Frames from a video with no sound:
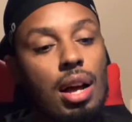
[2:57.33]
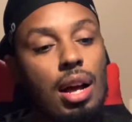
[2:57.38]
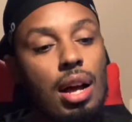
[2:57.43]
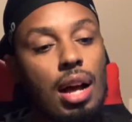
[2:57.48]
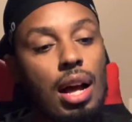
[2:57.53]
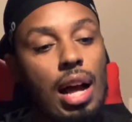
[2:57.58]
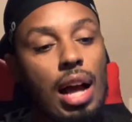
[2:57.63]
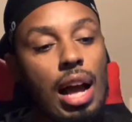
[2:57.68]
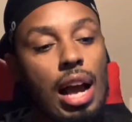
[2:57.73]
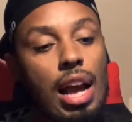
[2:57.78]

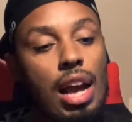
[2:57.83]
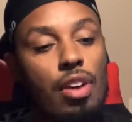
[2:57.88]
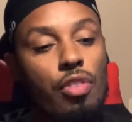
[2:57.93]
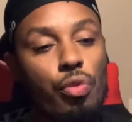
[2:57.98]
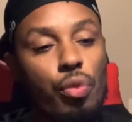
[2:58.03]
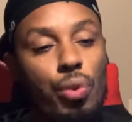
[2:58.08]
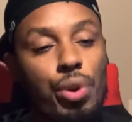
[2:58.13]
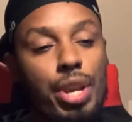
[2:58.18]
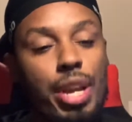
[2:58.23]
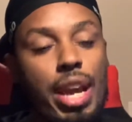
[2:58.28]
I
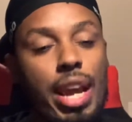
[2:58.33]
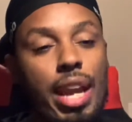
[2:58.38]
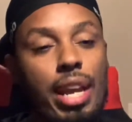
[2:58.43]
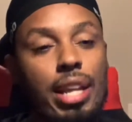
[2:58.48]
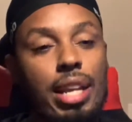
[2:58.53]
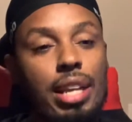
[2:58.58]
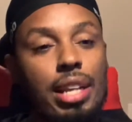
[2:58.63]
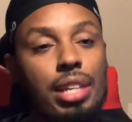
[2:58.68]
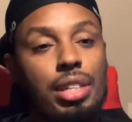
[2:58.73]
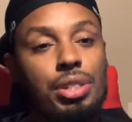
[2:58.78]
have regained
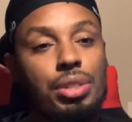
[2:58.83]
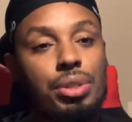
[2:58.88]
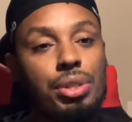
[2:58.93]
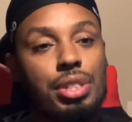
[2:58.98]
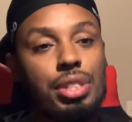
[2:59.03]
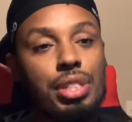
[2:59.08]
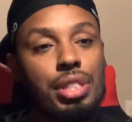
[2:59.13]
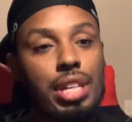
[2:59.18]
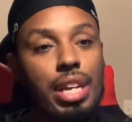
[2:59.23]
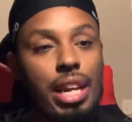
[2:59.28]
that
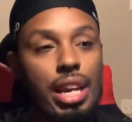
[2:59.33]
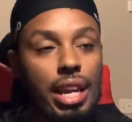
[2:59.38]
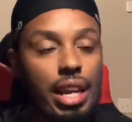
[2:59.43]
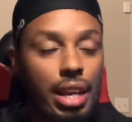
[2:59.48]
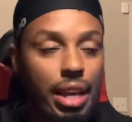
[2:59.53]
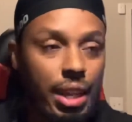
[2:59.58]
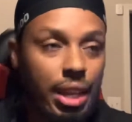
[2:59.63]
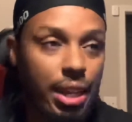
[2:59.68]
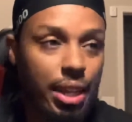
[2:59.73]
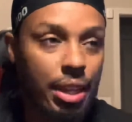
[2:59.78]
interest
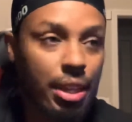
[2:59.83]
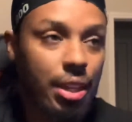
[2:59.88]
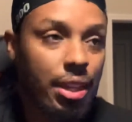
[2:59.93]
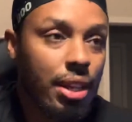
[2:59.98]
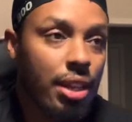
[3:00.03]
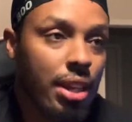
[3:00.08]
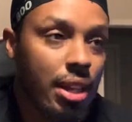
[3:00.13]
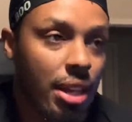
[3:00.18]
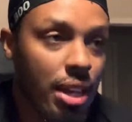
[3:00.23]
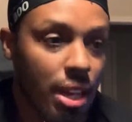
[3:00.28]
and
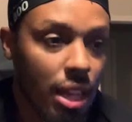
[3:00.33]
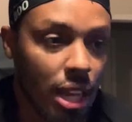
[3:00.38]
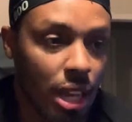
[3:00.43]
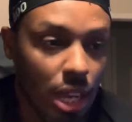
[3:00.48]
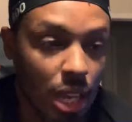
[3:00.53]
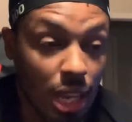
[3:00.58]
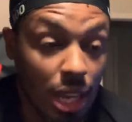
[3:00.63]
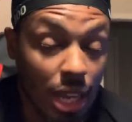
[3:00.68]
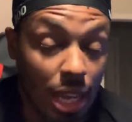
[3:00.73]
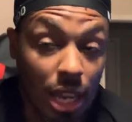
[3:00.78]

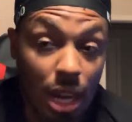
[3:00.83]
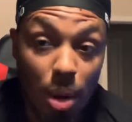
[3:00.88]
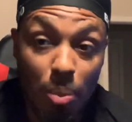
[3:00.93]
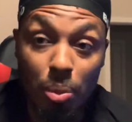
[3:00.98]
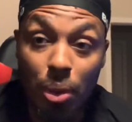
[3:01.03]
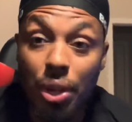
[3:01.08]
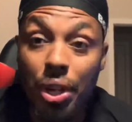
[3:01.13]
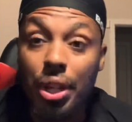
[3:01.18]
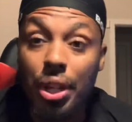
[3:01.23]
I'm looking to